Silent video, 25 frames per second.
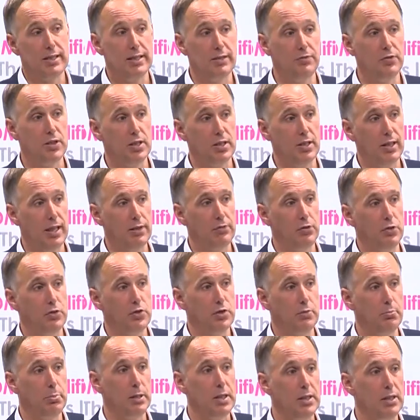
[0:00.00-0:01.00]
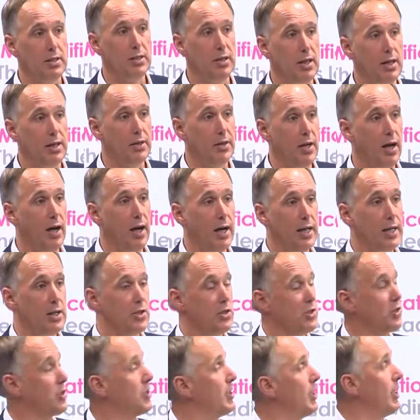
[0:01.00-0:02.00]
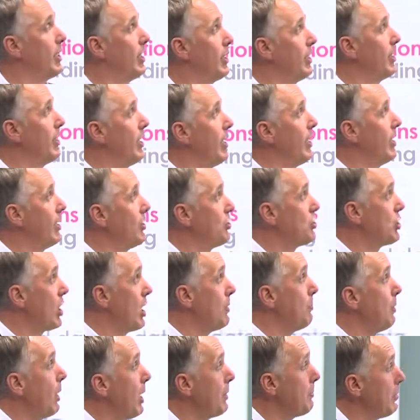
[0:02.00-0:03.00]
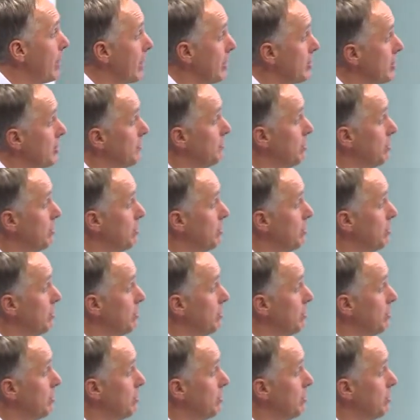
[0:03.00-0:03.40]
dividend levels have been at the highest and share buybacks have